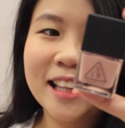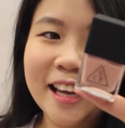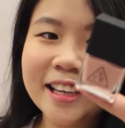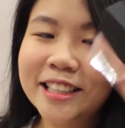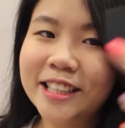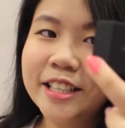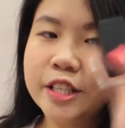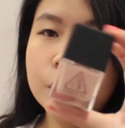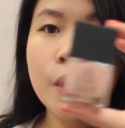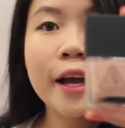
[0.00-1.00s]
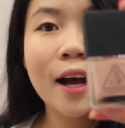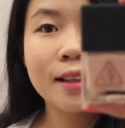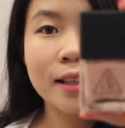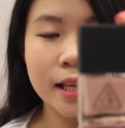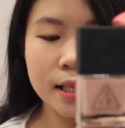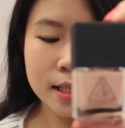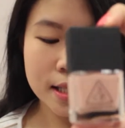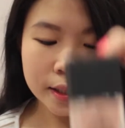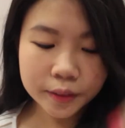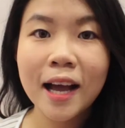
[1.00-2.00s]
like, so I got
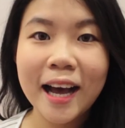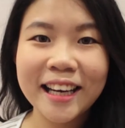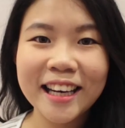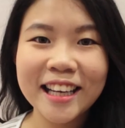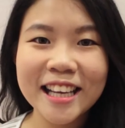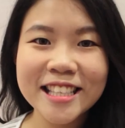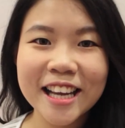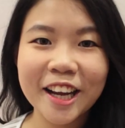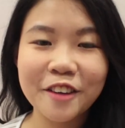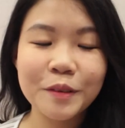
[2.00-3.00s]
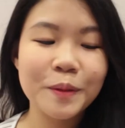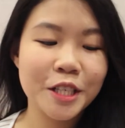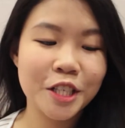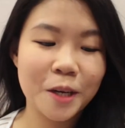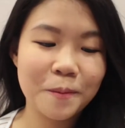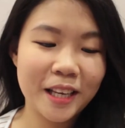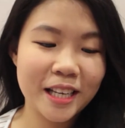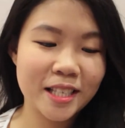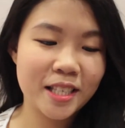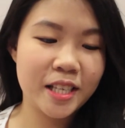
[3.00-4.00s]
this. And then the last thing I got from this shop, it
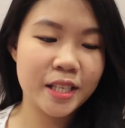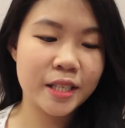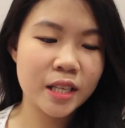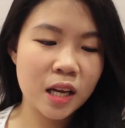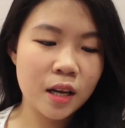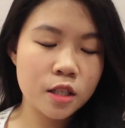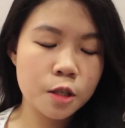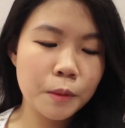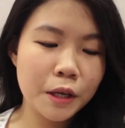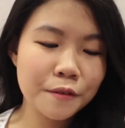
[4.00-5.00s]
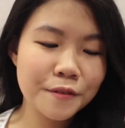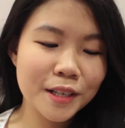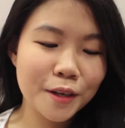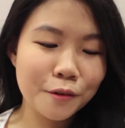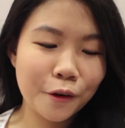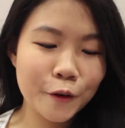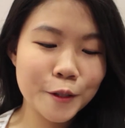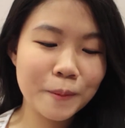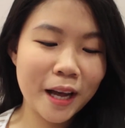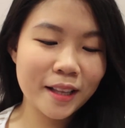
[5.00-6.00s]
is this Smith's
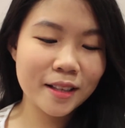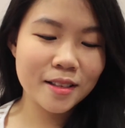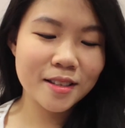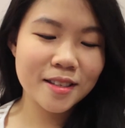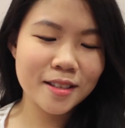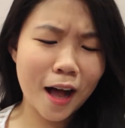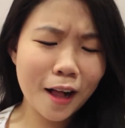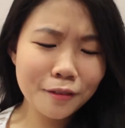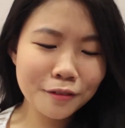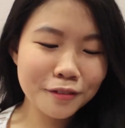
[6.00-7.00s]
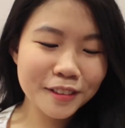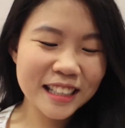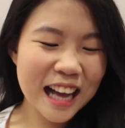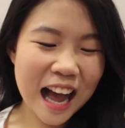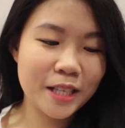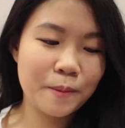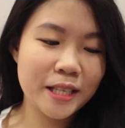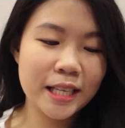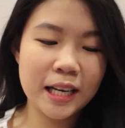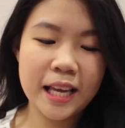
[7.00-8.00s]
Rosebud Salve. It's
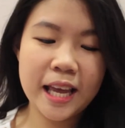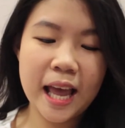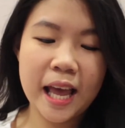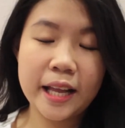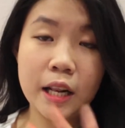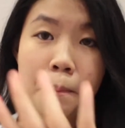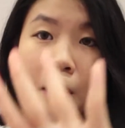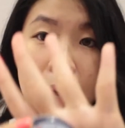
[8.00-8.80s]
basically a lip